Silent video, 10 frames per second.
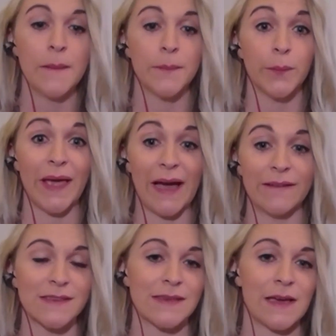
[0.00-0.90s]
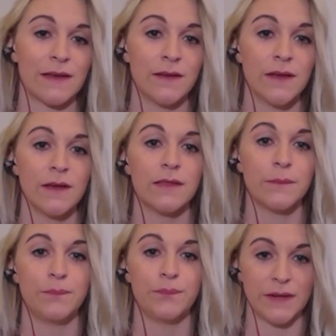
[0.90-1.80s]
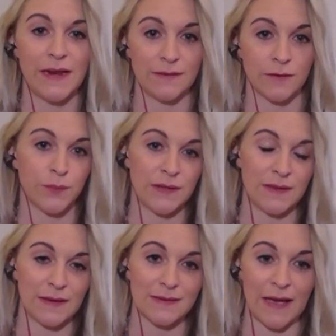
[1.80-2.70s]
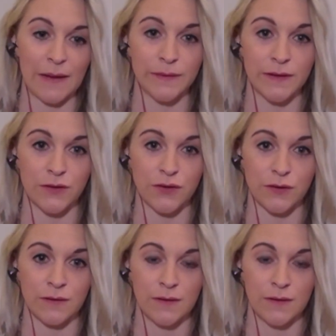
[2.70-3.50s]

but we have to get the, the nasal breathing established